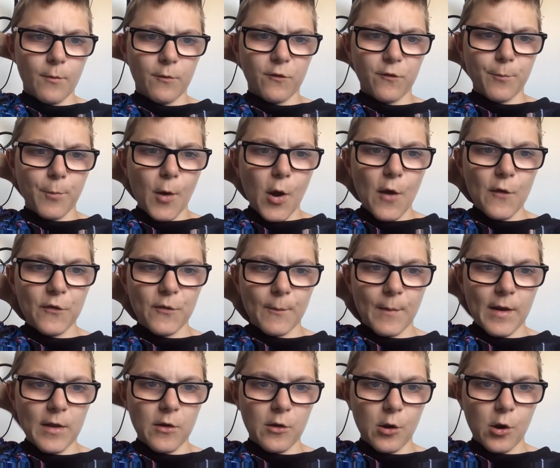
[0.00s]
Spurs
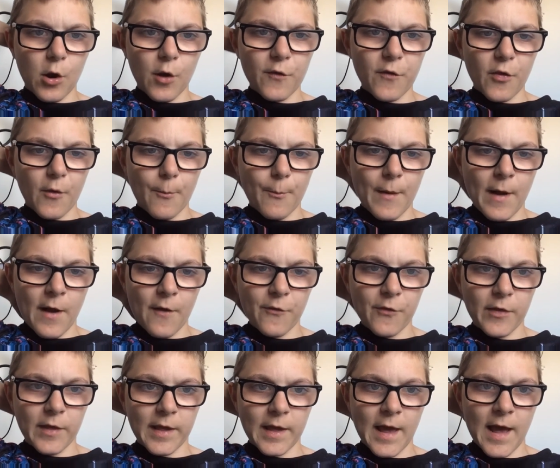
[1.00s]
and Man United are
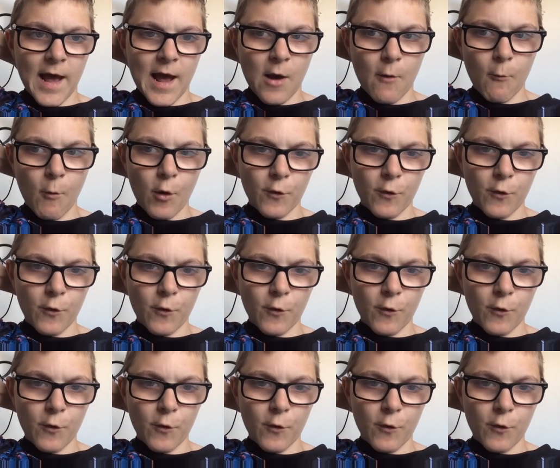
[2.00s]
battling it out,